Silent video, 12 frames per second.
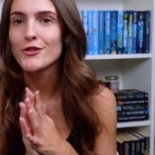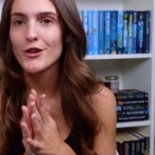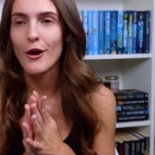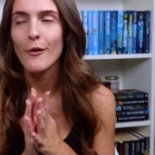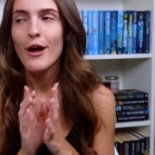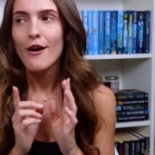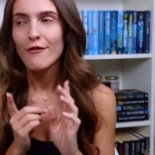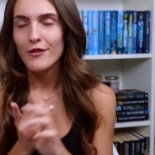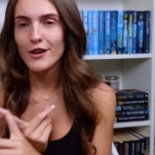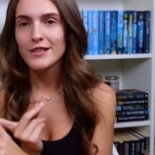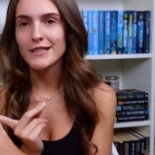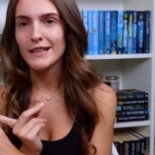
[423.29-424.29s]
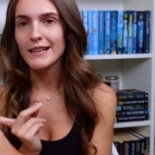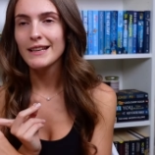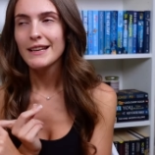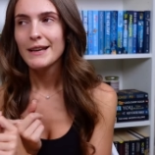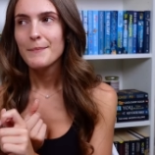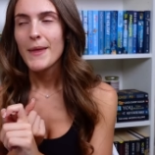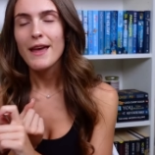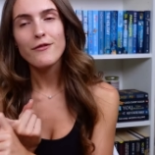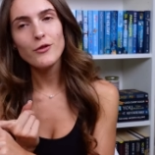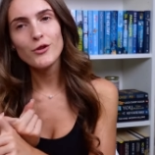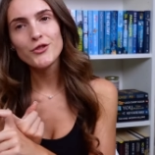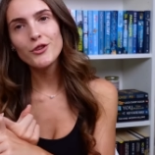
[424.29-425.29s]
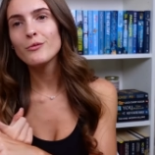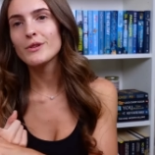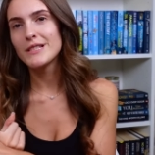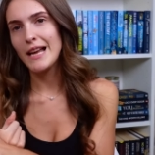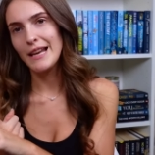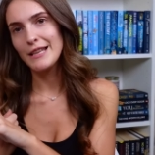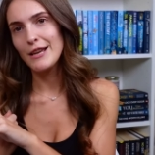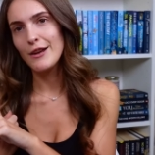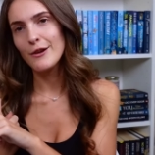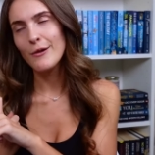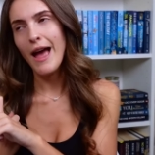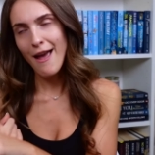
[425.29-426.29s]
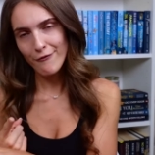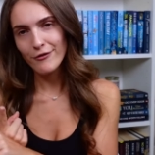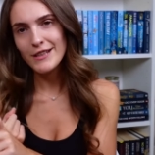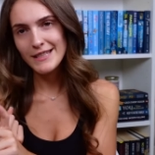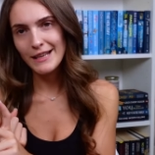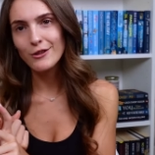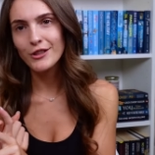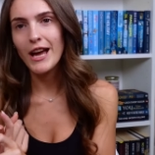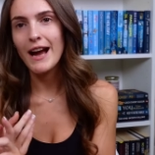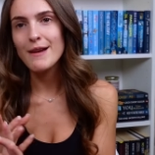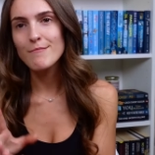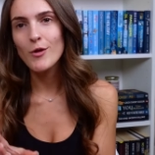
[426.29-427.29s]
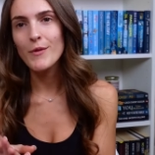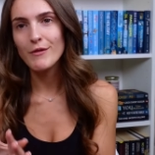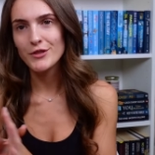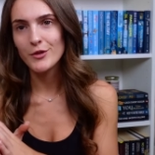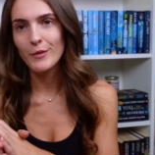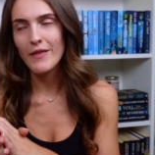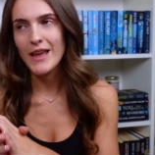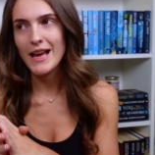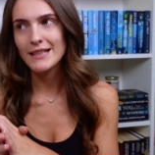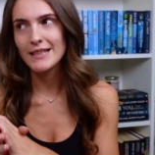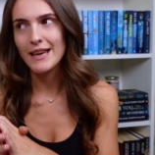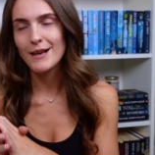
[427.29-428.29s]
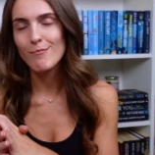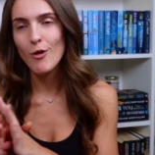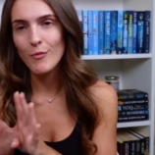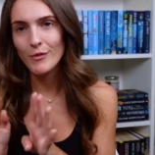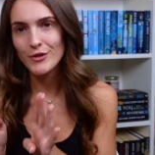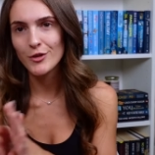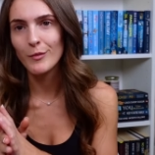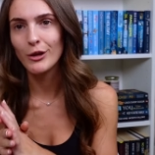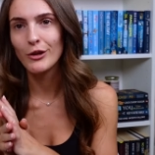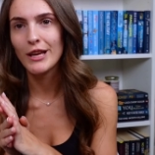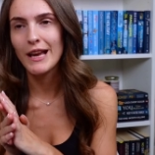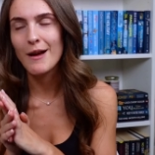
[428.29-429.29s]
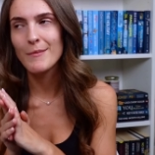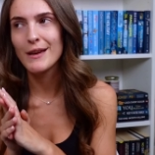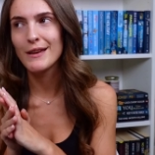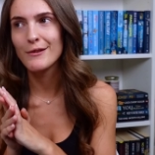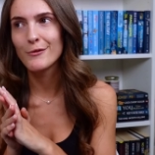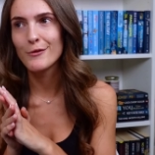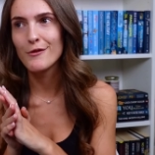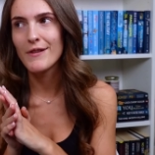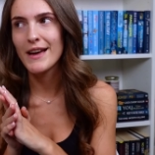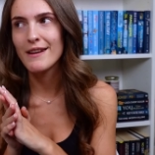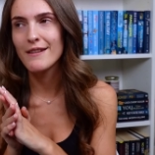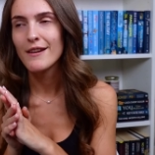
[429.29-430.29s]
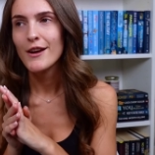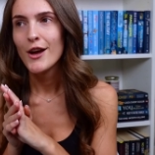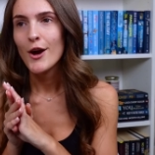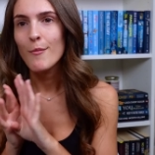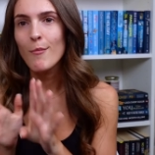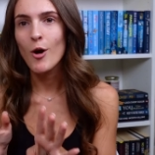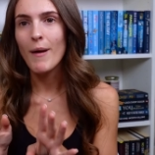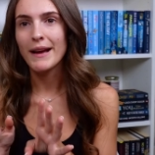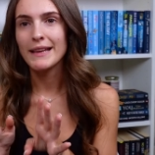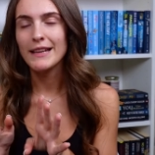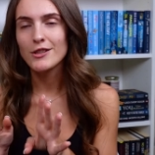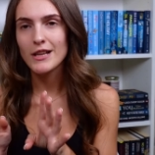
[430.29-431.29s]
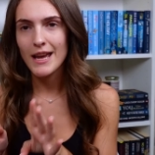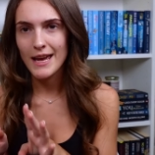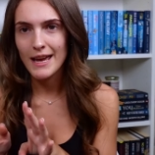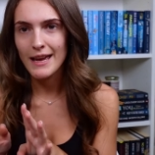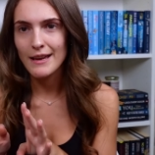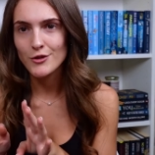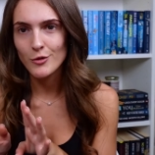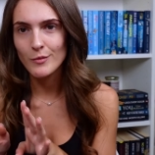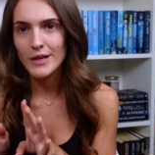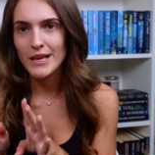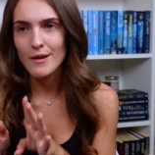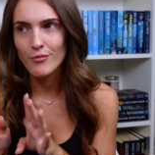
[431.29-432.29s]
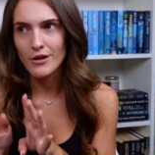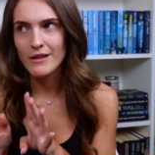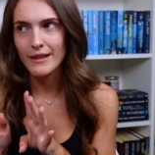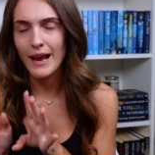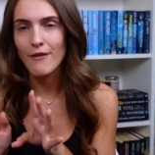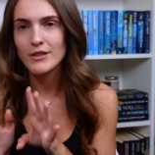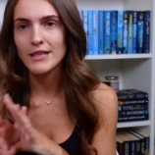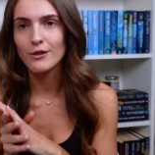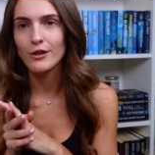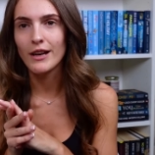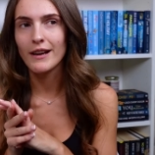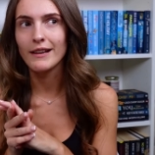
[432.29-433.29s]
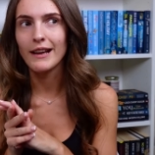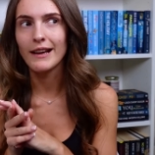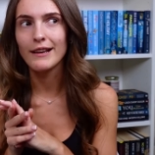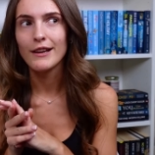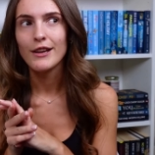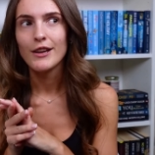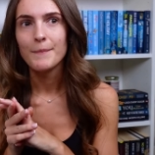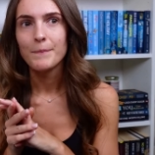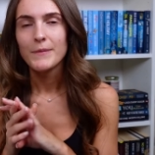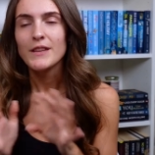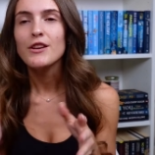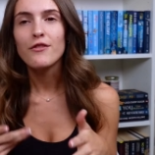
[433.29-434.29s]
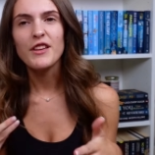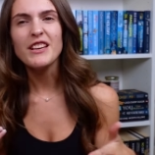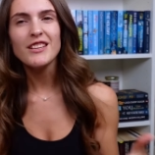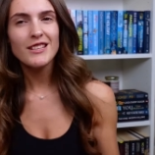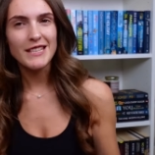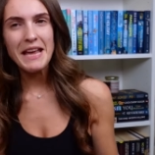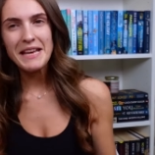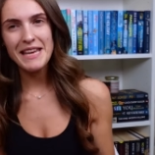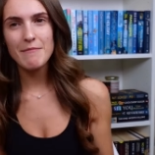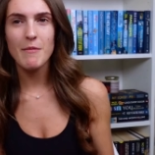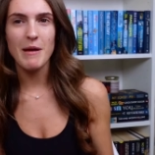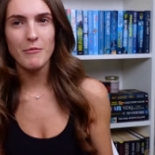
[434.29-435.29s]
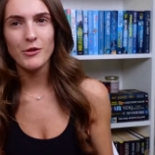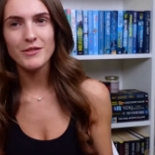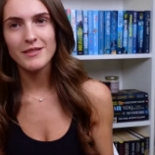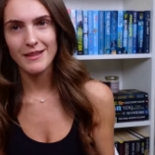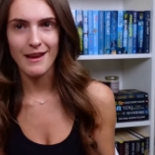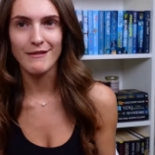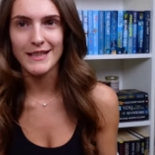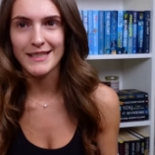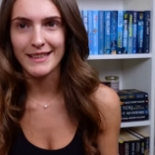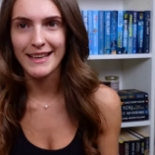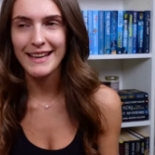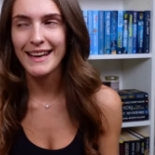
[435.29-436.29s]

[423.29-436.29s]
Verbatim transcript: So, firstly, if your son was telling you every single night, Mum, there is someone in the attic, Mum, there is someone looking at me through the vent, Mum, I can literally hear somebody breathing every single night, like, you think you take him a bit more seriously,